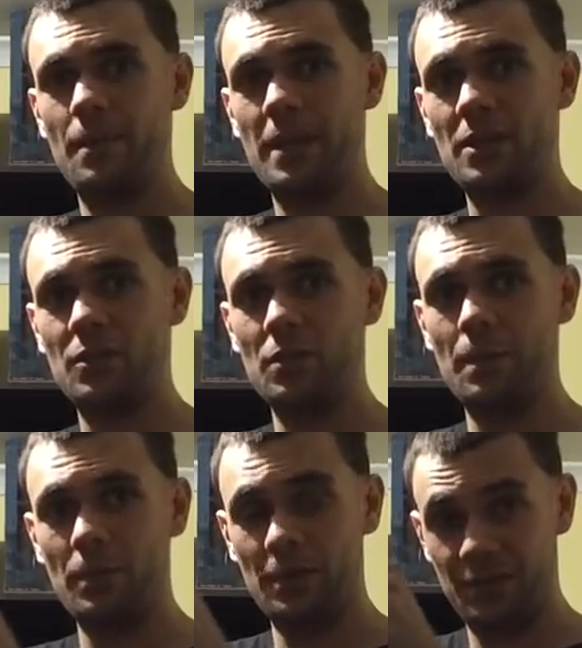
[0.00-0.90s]
making sure the
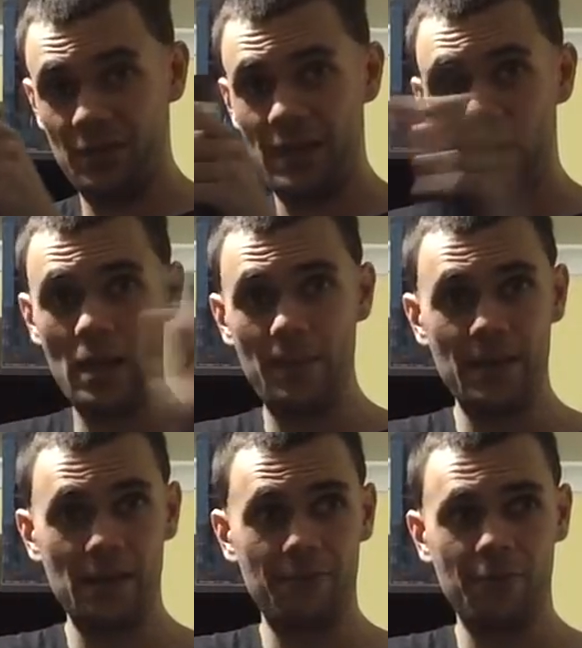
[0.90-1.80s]
bullets are now
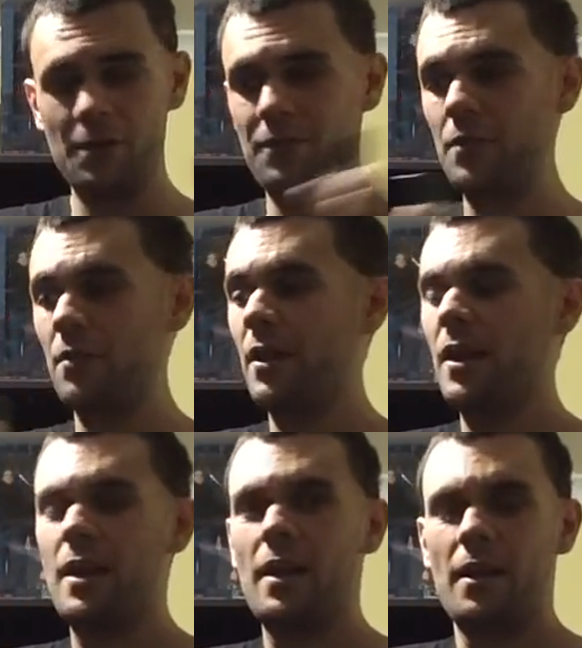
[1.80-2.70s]
aiming in front of you.
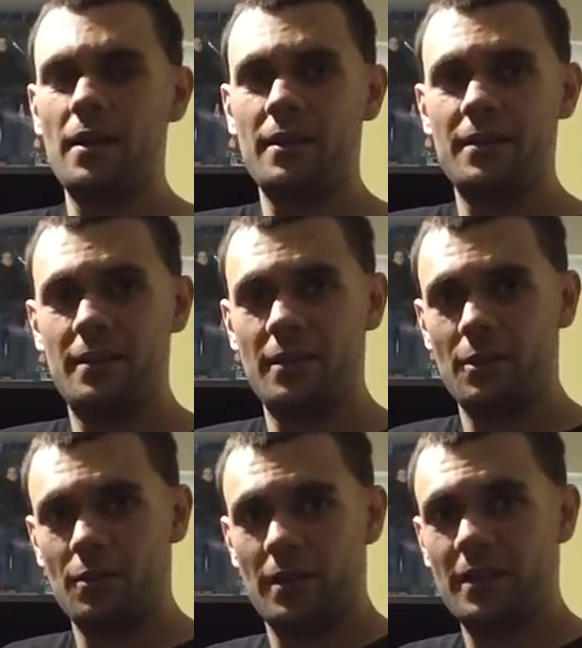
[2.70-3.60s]

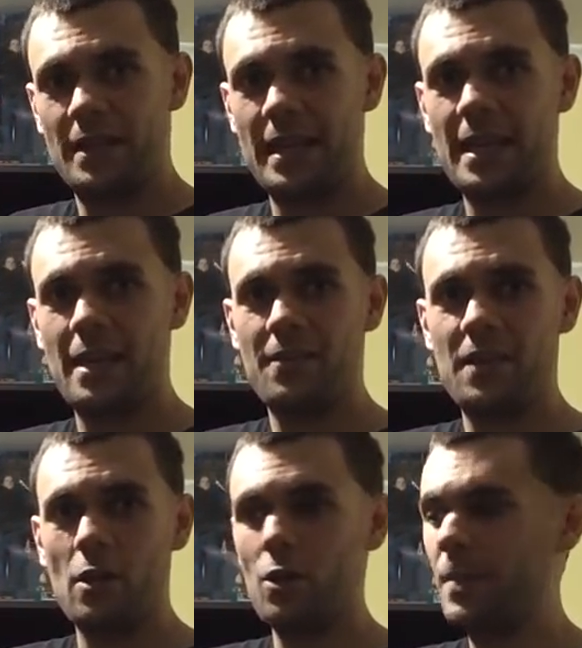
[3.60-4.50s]
Take out
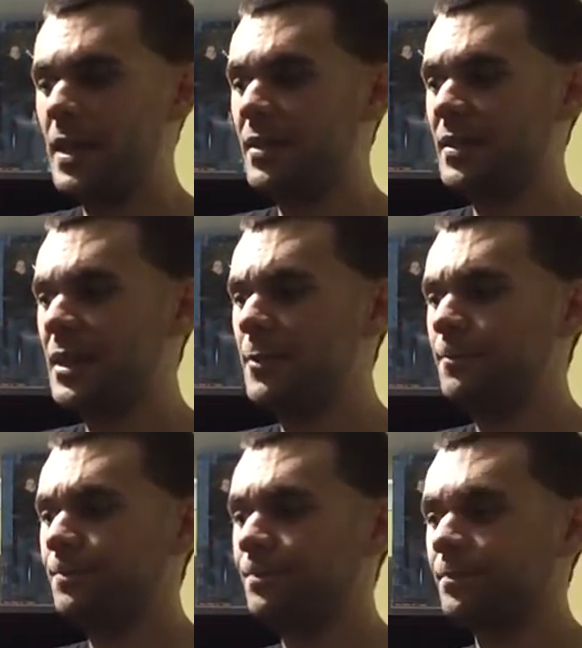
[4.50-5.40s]
the old magazine,
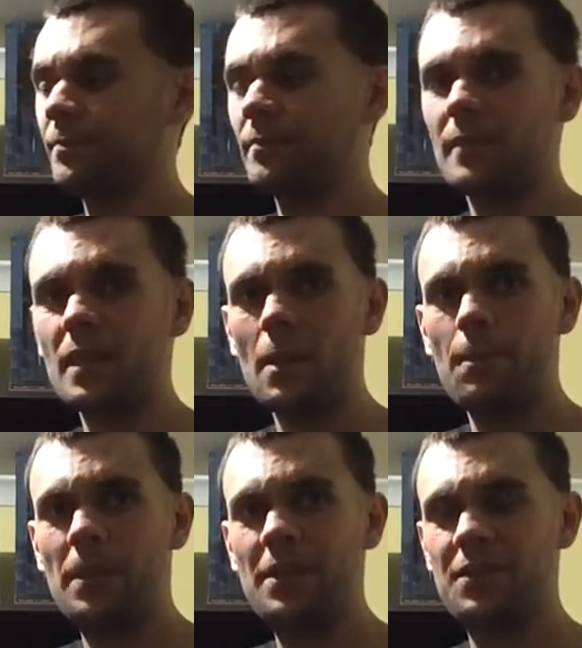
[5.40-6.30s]

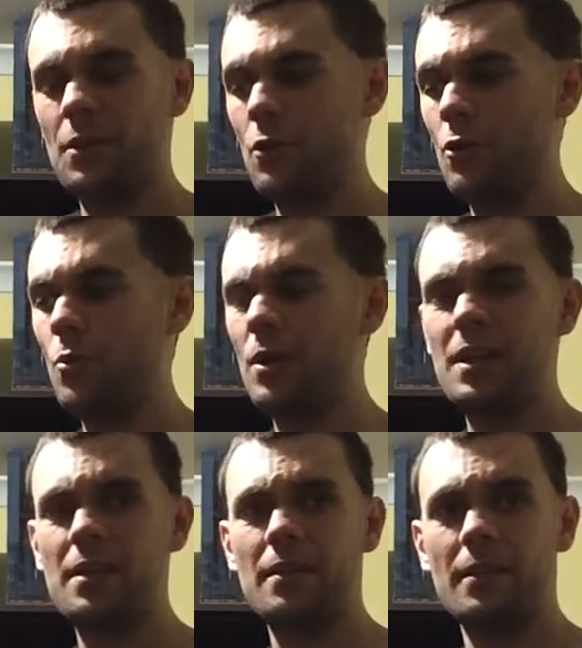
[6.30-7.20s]
place the new one
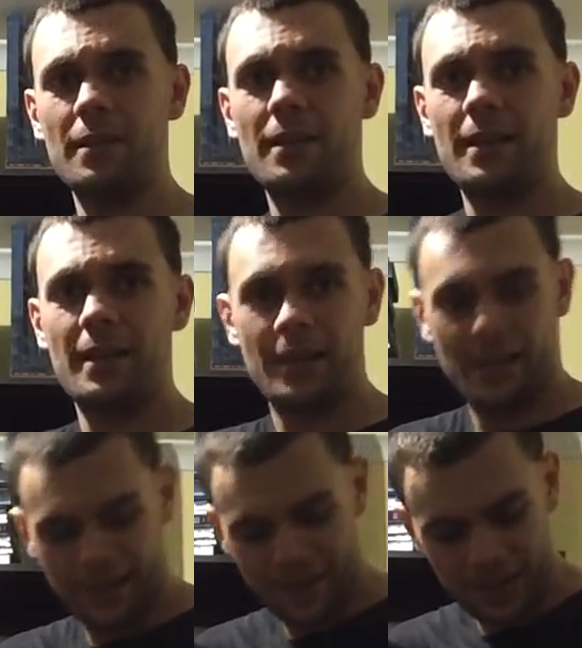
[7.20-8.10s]
in,
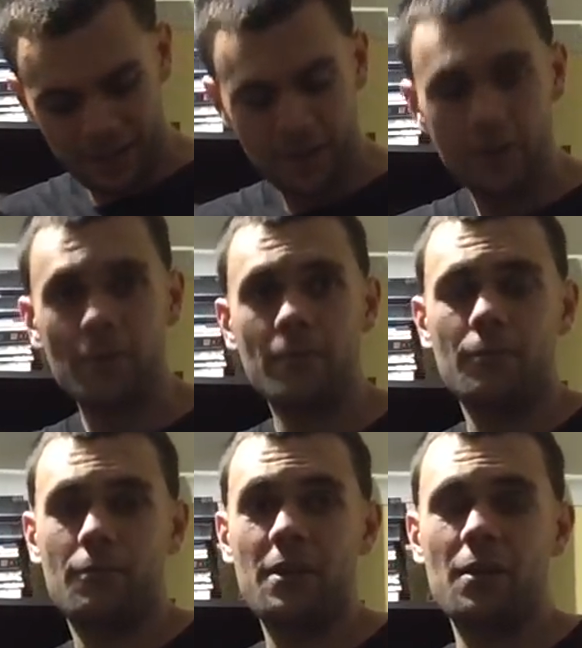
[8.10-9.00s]
and then
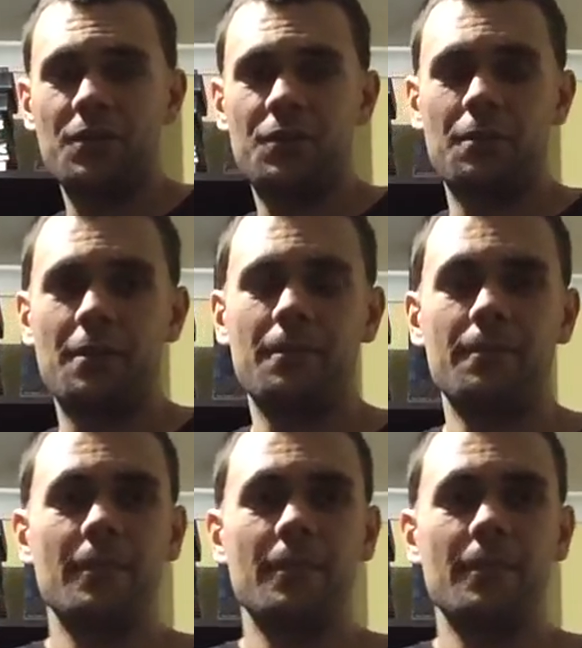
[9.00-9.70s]
reholster it.